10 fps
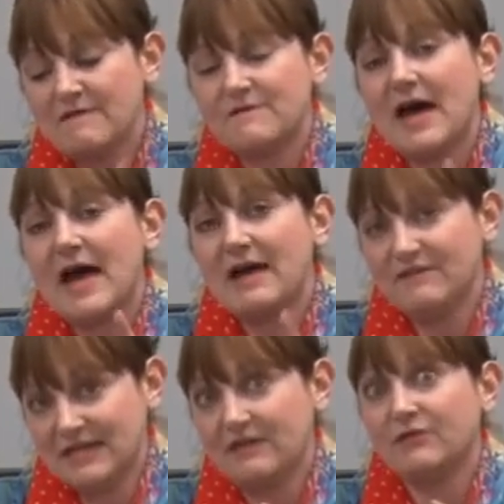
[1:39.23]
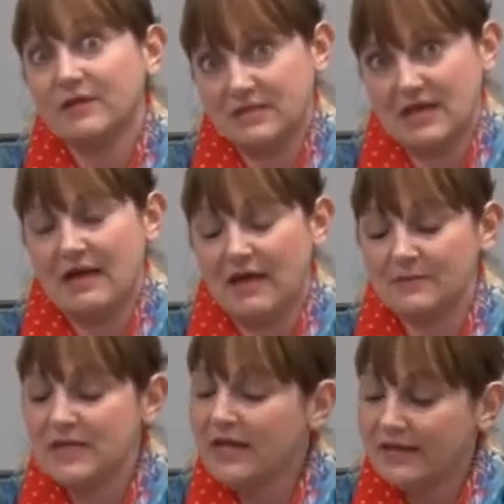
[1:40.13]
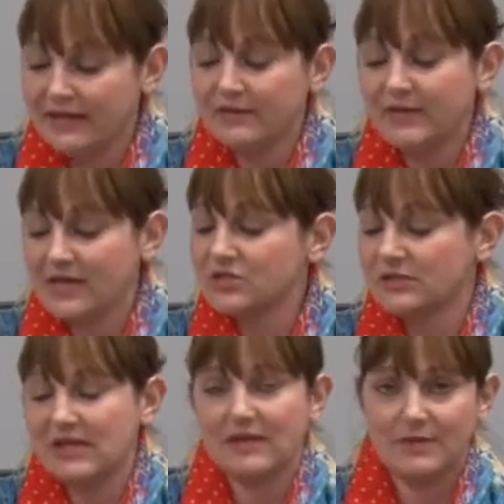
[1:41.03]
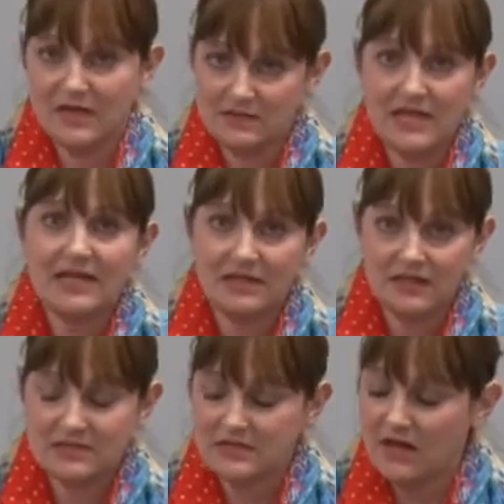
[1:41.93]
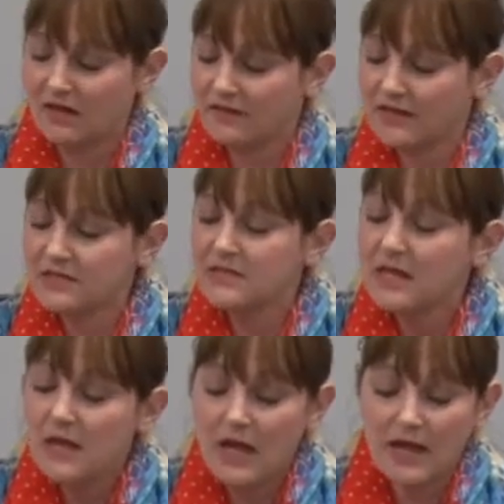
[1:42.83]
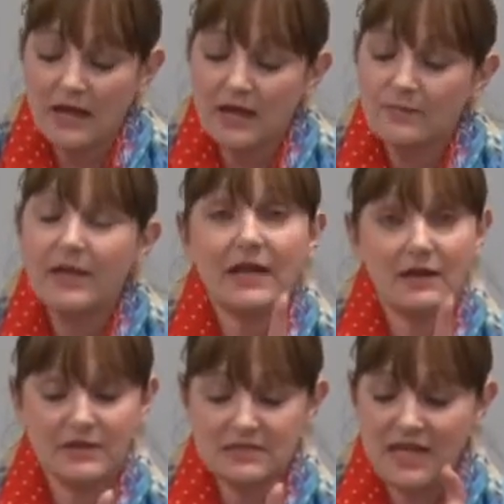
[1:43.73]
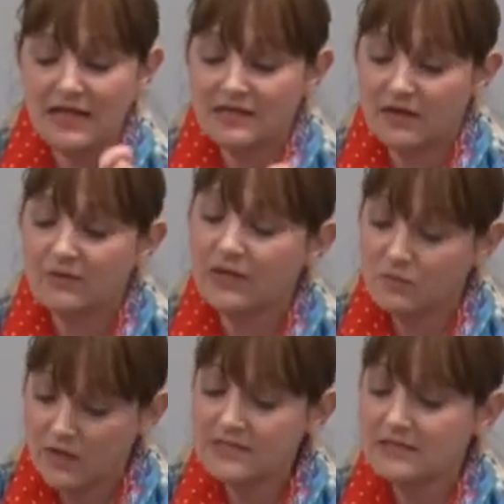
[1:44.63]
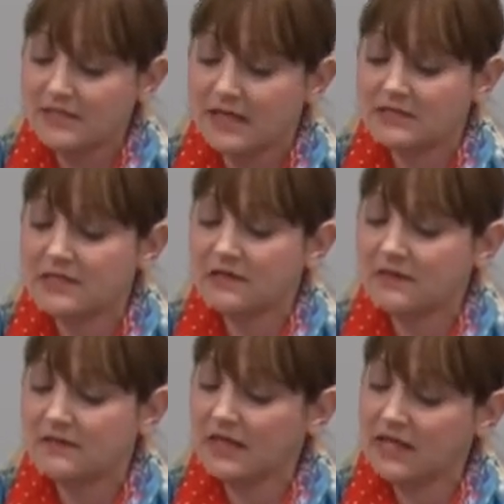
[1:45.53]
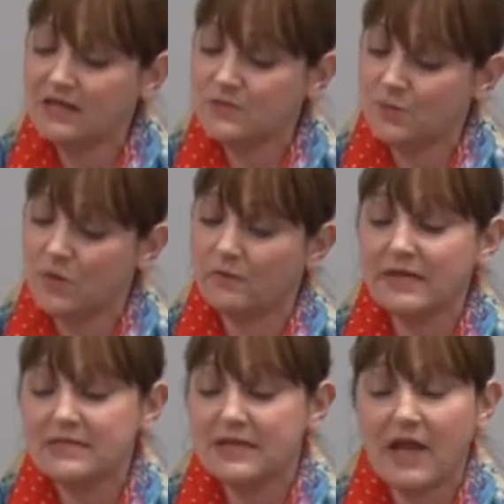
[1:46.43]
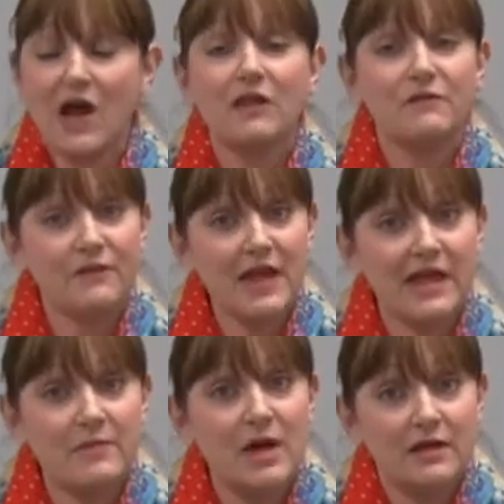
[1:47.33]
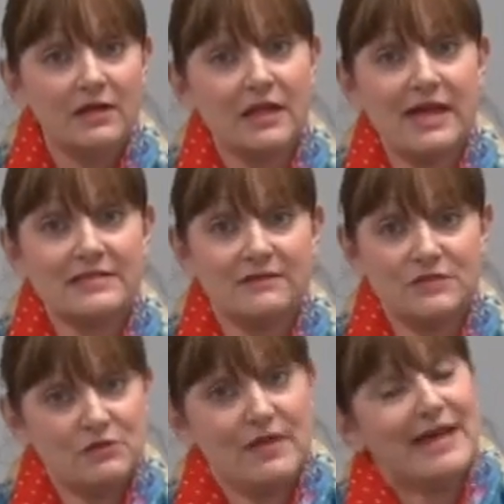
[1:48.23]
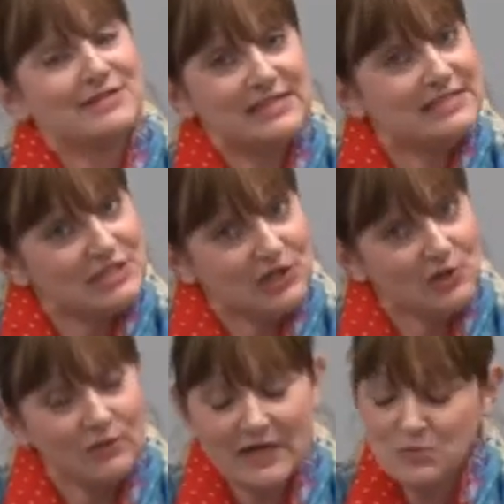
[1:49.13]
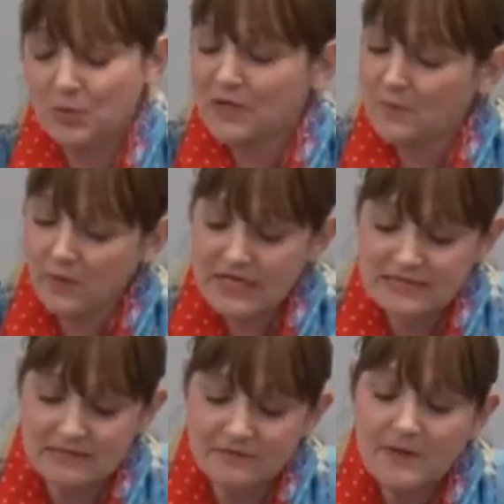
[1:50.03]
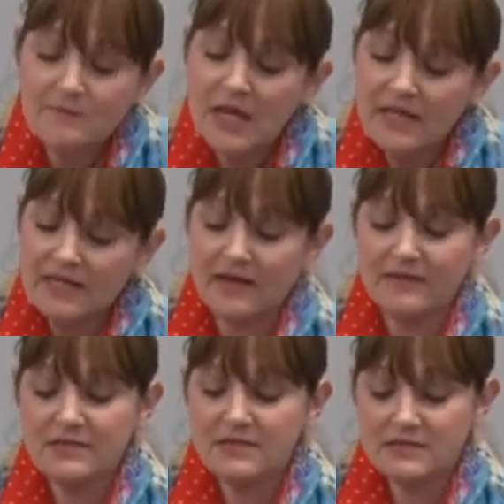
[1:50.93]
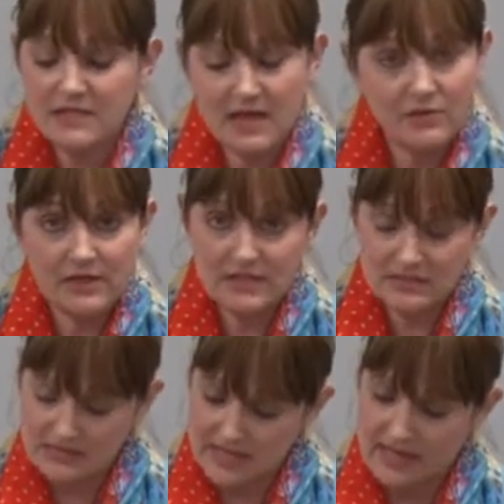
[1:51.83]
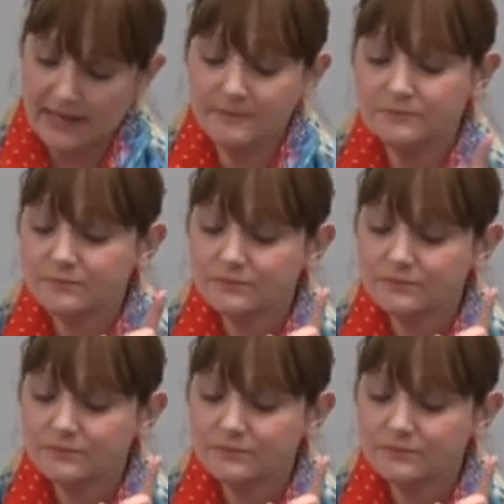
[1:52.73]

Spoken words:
5 different times. Now, it would actually take me all day to list all of these, but on a side note, he was inducted into the Kingsport Wrestling Hall of Fame class of 2002. That's pretty impressive. Now, this is noted as saying